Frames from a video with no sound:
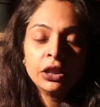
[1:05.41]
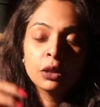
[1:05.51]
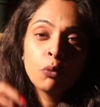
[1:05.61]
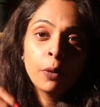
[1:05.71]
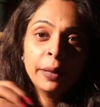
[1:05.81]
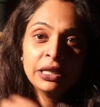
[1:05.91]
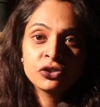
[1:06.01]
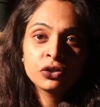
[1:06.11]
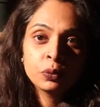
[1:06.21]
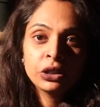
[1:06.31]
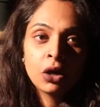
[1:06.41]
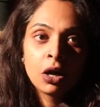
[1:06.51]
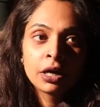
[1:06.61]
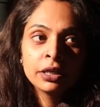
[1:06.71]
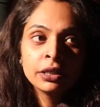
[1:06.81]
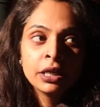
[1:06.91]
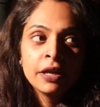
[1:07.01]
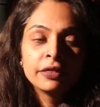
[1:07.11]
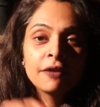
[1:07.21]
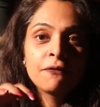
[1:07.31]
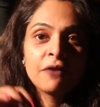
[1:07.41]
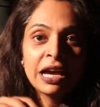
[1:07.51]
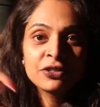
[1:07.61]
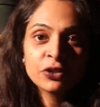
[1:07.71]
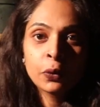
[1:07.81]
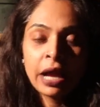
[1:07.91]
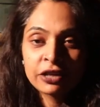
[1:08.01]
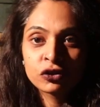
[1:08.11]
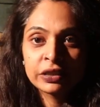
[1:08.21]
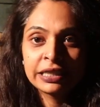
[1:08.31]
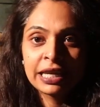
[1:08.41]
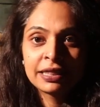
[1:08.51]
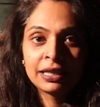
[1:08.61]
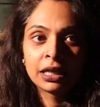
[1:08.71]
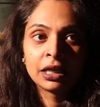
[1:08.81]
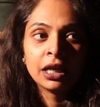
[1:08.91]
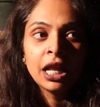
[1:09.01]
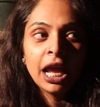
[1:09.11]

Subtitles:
The more patient we are, the faster we'll actually get there.